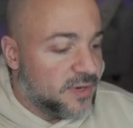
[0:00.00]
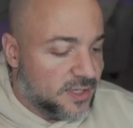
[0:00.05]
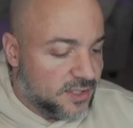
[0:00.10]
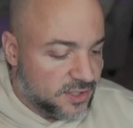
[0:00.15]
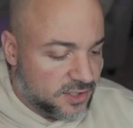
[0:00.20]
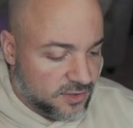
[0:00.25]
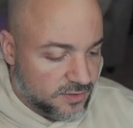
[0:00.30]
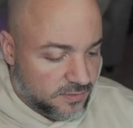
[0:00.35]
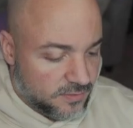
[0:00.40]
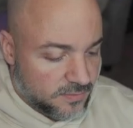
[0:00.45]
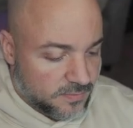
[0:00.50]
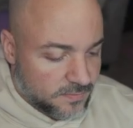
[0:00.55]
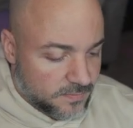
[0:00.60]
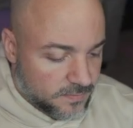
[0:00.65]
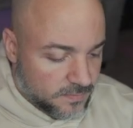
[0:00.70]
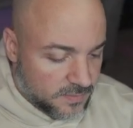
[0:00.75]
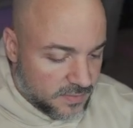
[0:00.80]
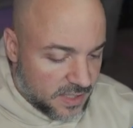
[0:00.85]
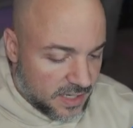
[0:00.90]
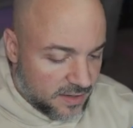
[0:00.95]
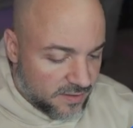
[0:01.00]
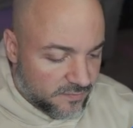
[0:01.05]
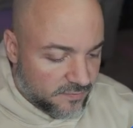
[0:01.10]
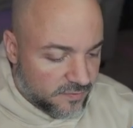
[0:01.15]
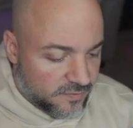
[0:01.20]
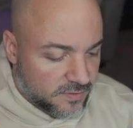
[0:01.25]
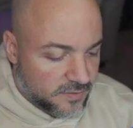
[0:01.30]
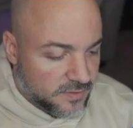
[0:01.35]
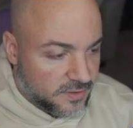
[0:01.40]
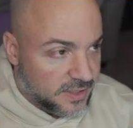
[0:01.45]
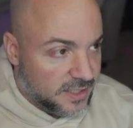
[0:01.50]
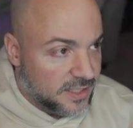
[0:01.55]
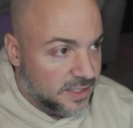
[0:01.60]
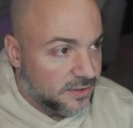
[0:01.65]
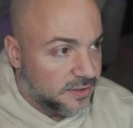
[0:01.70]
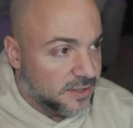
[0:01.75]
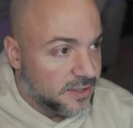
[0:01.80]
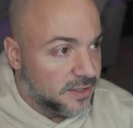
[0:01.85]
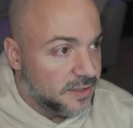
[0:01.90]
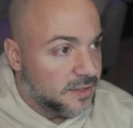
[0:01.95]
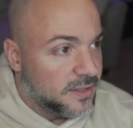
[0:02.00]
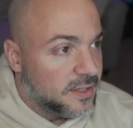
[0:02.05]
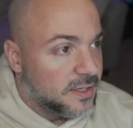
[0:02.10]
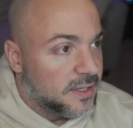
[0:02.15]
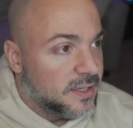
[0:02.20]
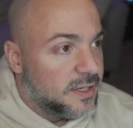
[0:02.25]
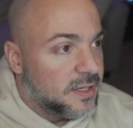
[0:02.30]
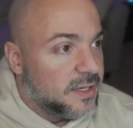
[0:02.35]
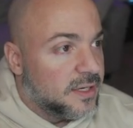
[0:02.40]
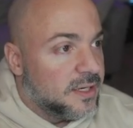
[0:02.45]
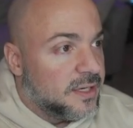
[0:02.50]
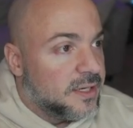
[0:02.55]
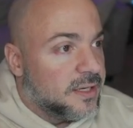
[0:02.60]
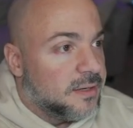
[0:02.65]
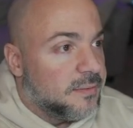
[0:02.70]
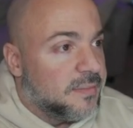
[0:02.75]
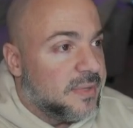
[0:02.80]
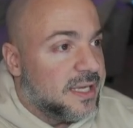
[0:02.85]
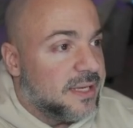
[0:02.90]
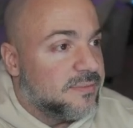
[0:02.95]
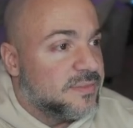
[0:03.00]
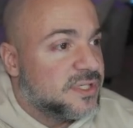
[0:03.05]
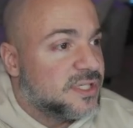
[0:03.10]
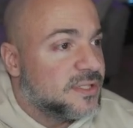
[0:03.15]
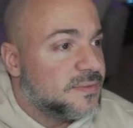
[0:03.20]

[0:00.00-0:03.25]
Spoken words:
So Dev Leader memes.